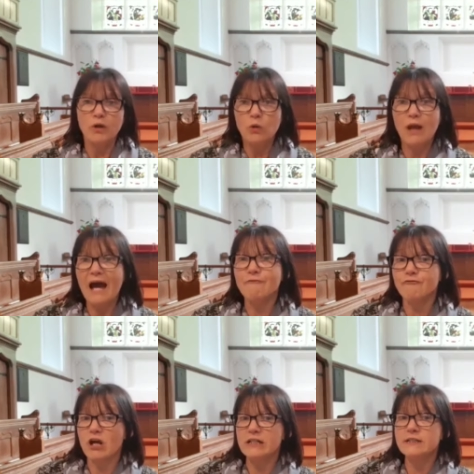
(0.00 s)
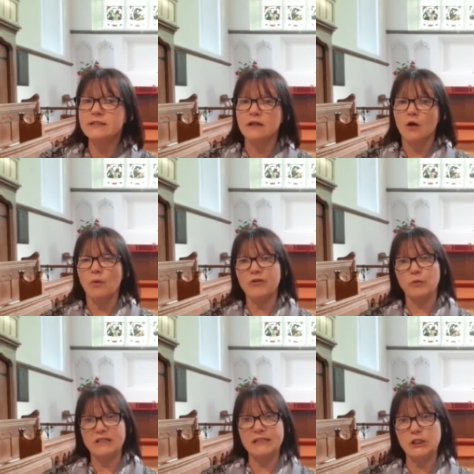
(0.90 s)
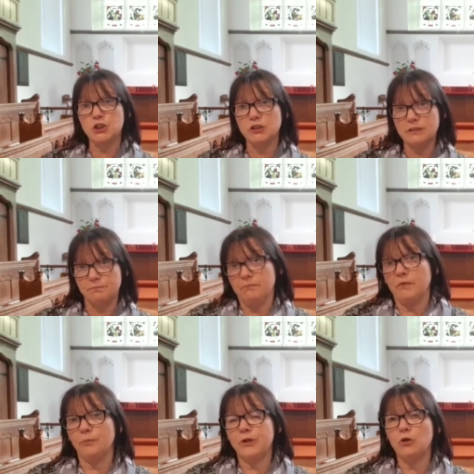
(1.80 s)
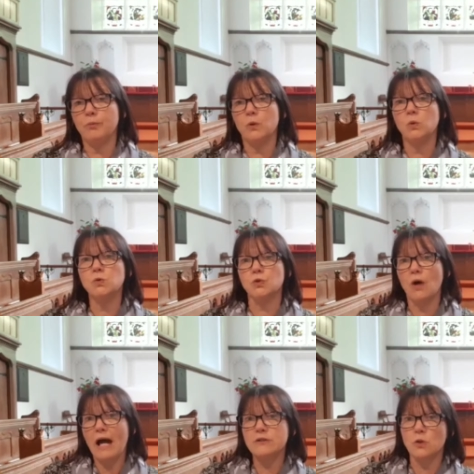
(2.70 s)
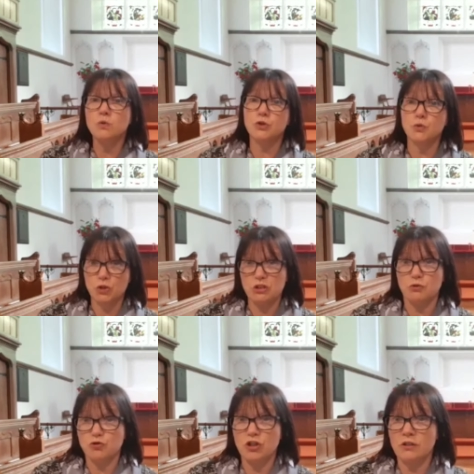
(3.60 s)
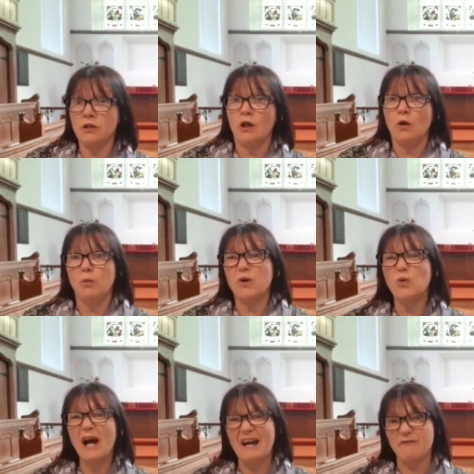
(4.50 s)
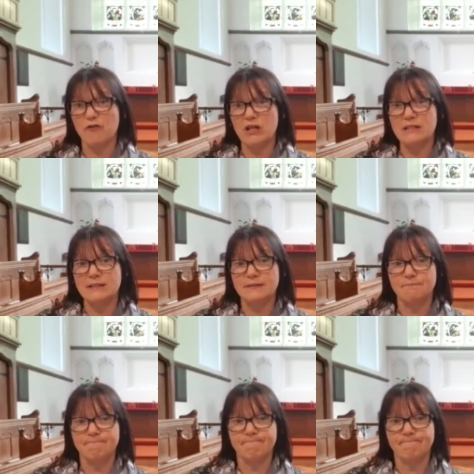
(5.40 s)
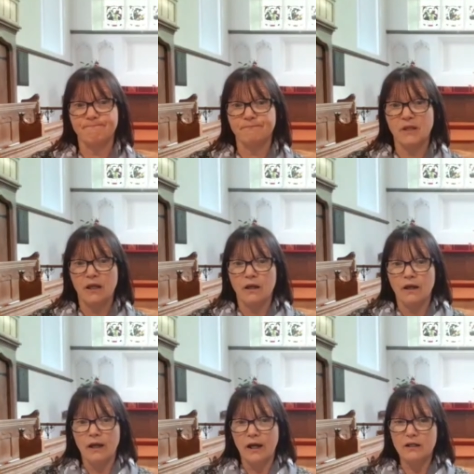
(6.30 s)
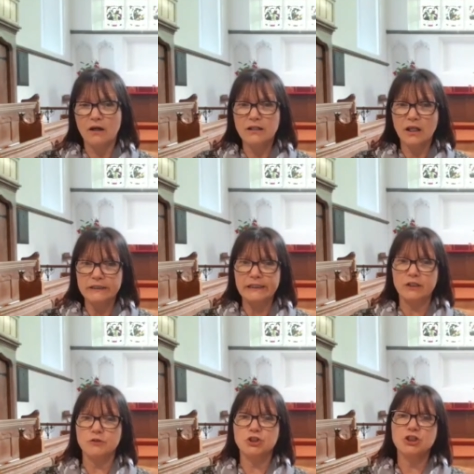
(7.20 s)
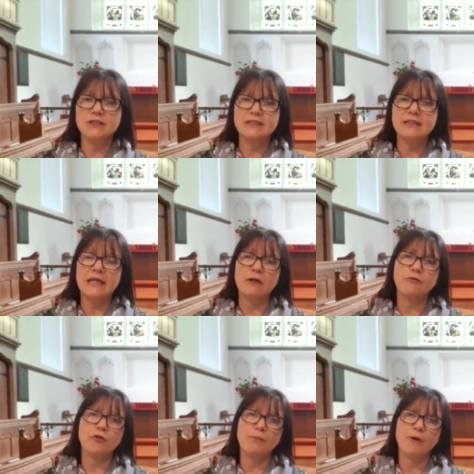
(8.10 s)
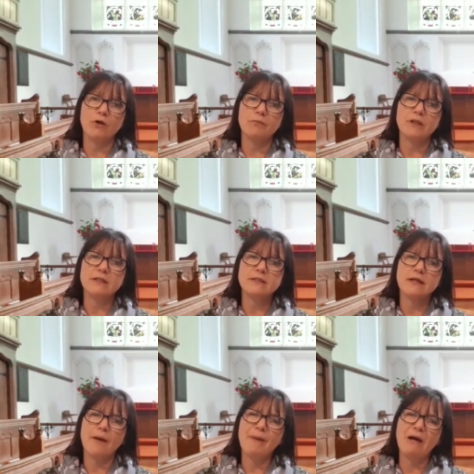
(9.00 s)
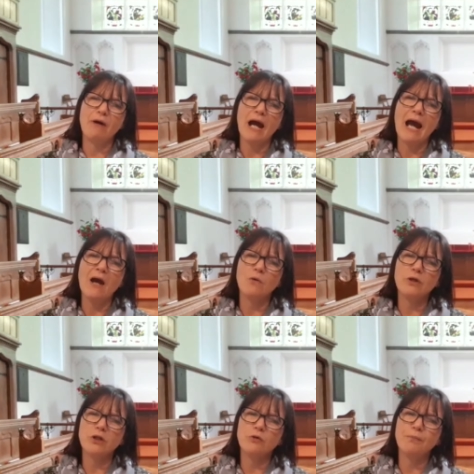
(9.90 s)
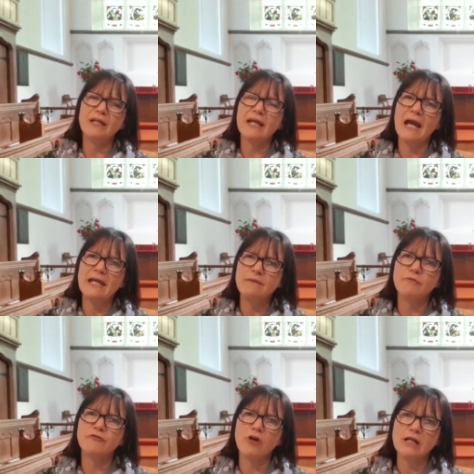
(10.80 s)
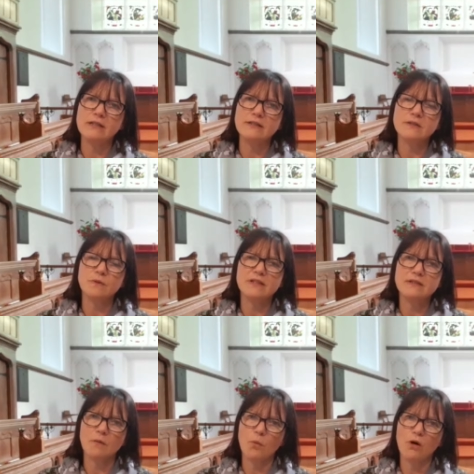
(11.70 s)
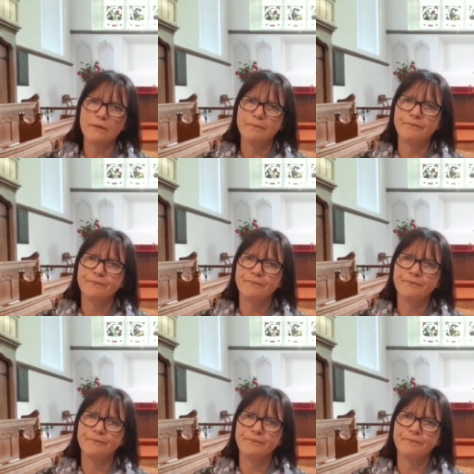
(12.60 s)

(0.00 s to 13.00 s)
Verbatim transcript: We all have friends, whether we're teachers or pupils or adults or children, we all have friends. And I'd like you to just think for a moment about how you became friends with someone.